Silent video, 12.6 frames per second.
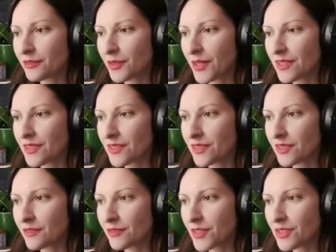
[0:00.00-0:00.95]
here for
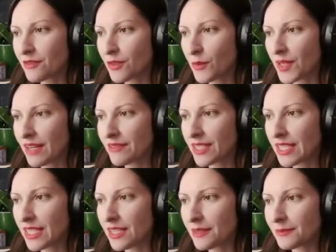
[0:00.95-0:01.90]
us. First of all, we have a
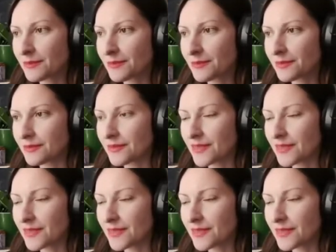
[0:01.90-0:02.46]
key.